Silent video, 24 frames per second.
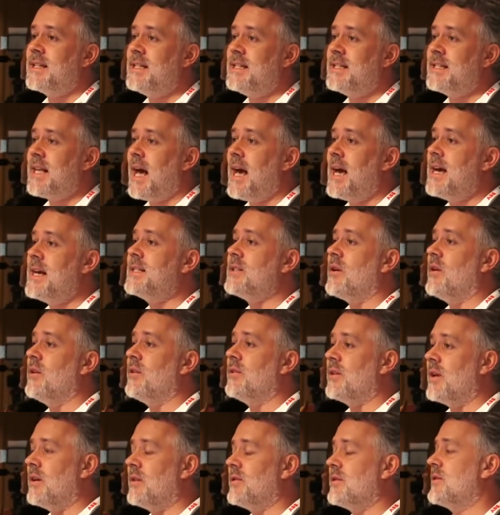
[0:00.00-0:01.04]
decides
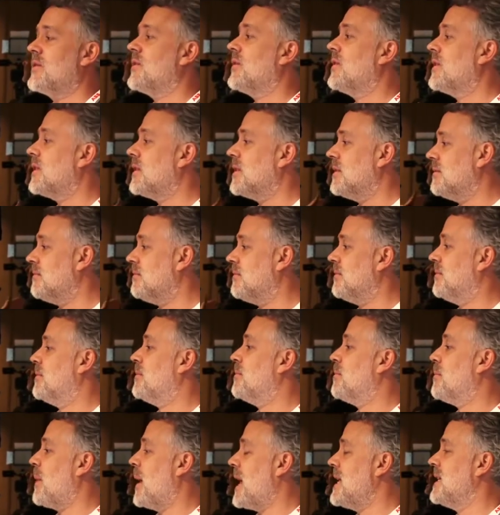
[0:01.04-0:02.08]
on certain
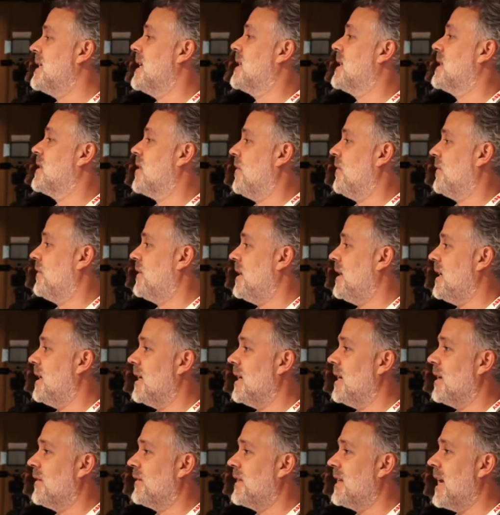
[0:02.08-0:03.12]
basics of
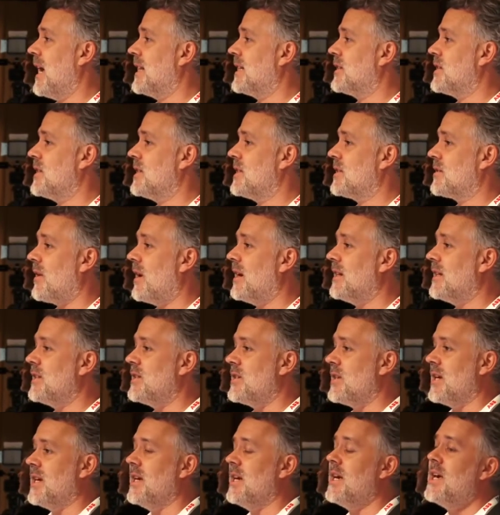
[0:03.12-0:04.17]
the energy
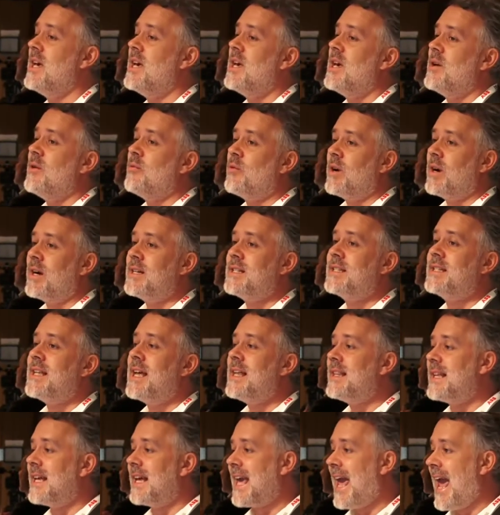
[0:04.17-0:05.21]
strategy, whereas
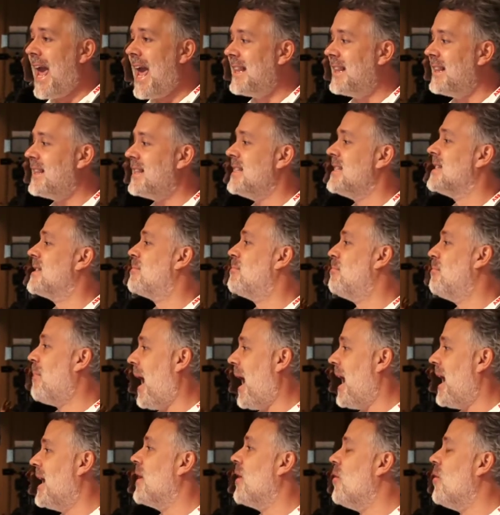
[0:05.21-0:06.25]
then the cantons,
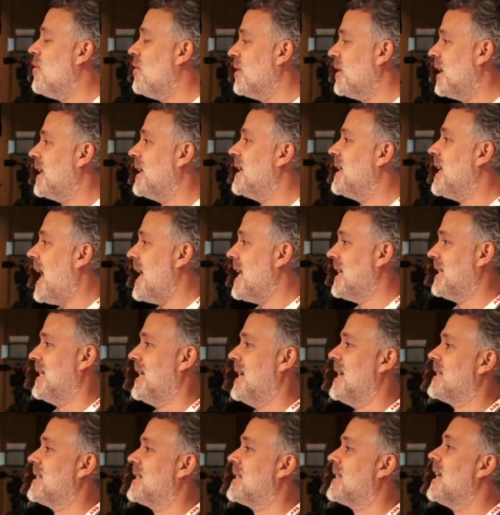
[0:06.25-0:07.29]
by owning the
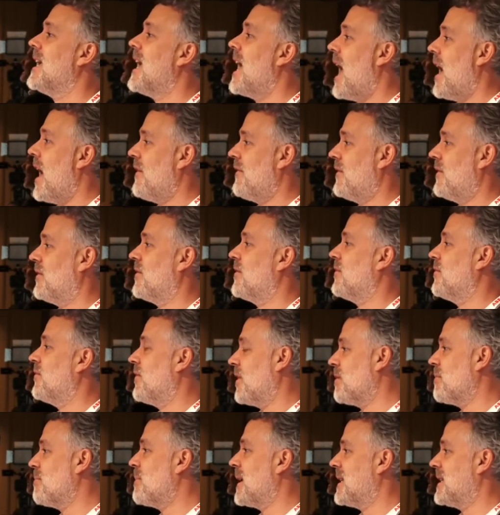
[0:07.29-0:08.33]
assets, have a
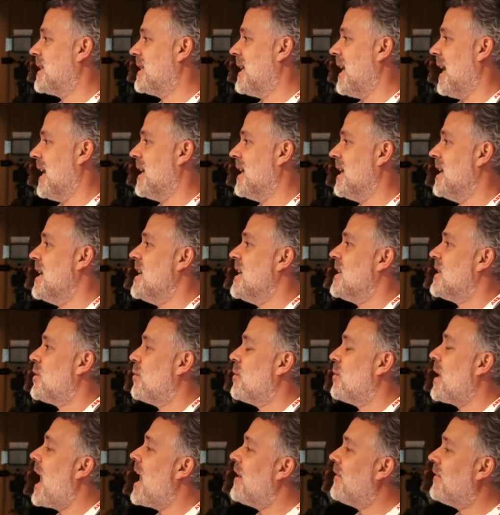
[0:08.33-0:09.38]
very big say. So
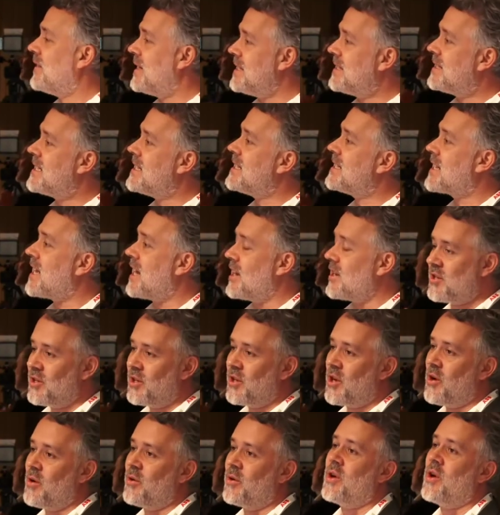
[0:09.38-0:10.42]
we have this discussion
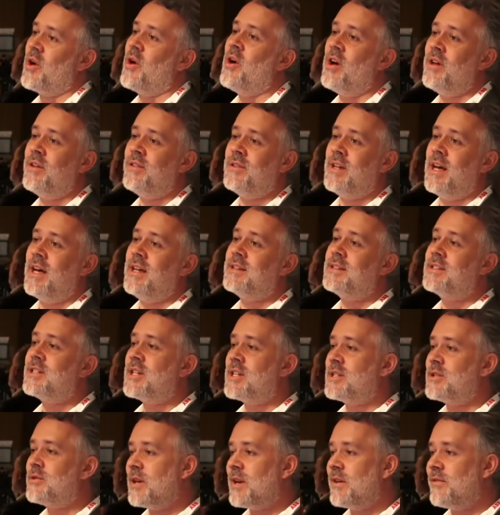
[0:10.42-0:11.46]
going on, and
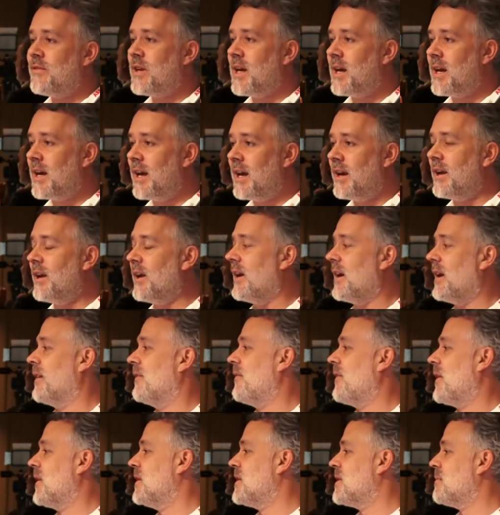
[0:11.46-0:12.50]
just to give you a
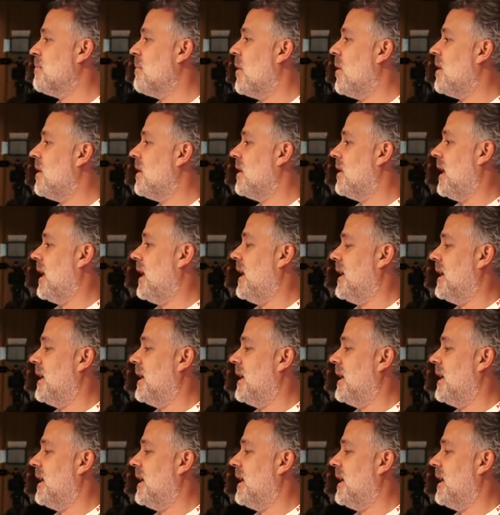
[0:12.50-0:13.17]
very small